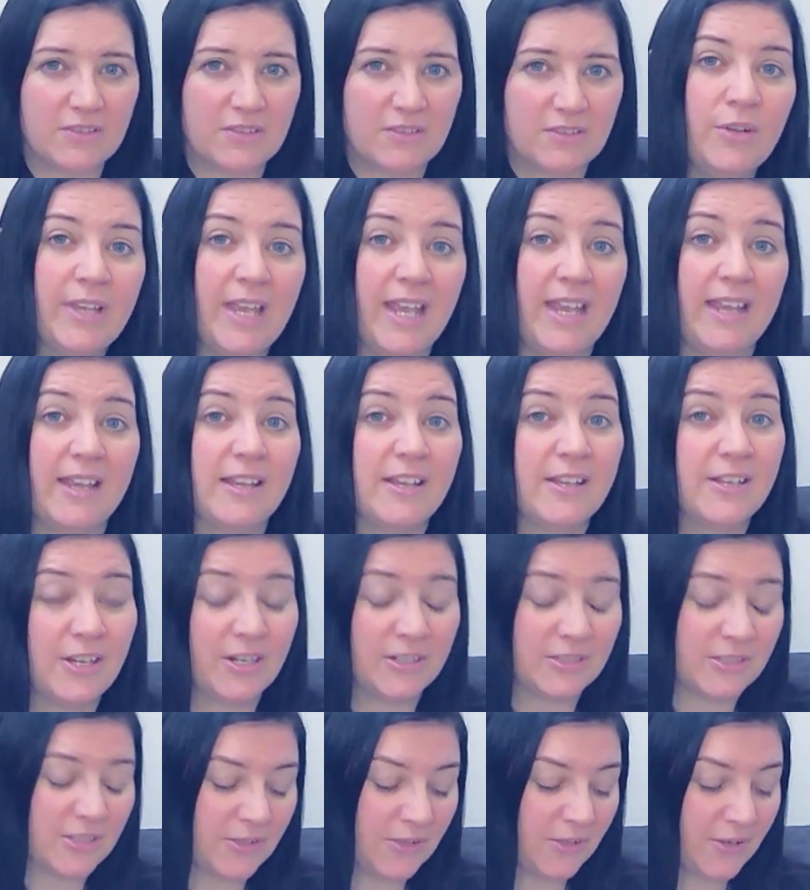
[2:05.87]
Okay,
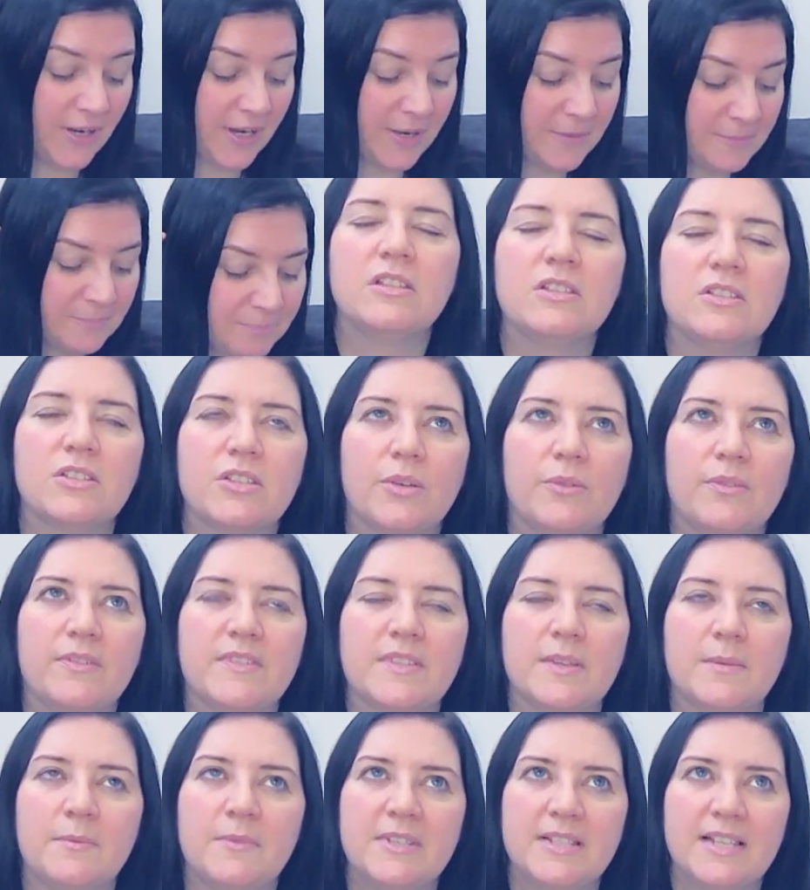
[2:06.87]
Kyart Galore. And so if
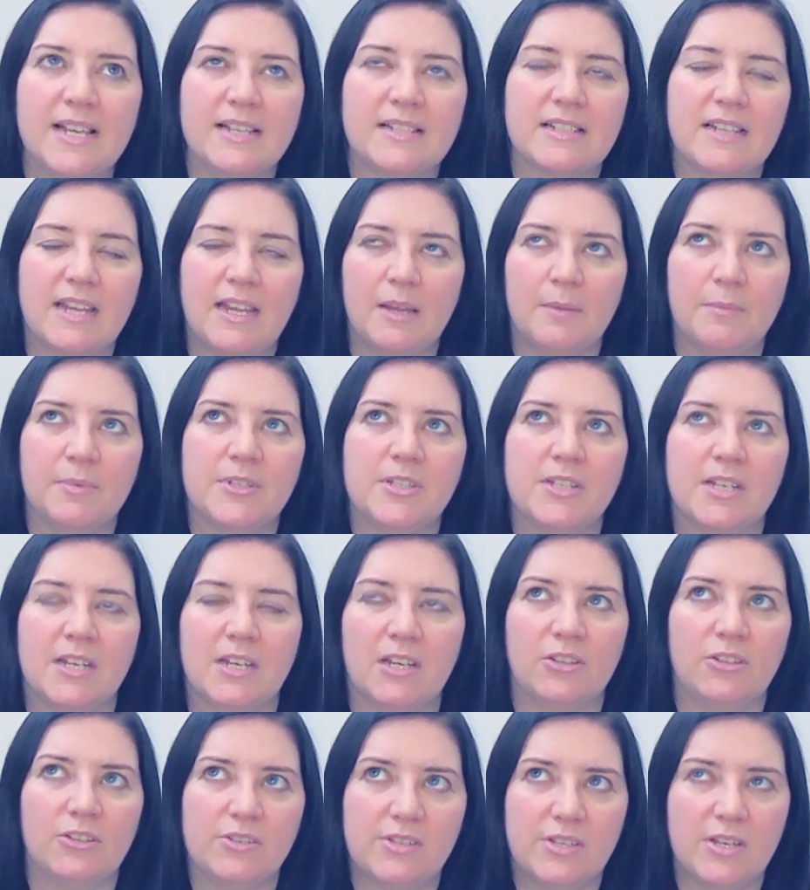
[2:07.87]
someone's asking a
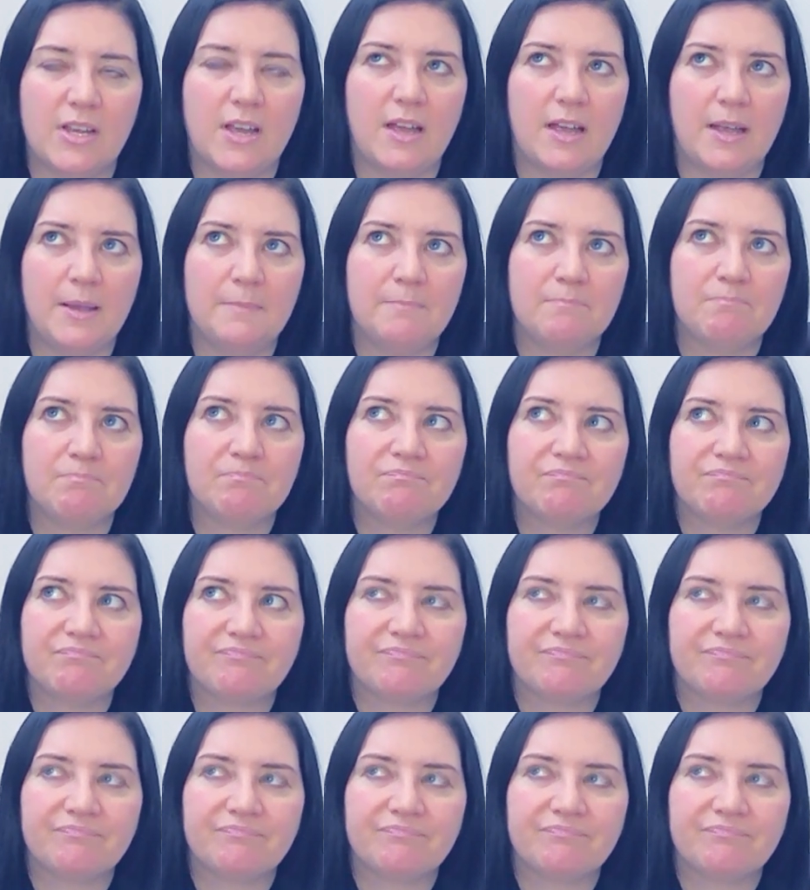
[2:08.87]
particular time,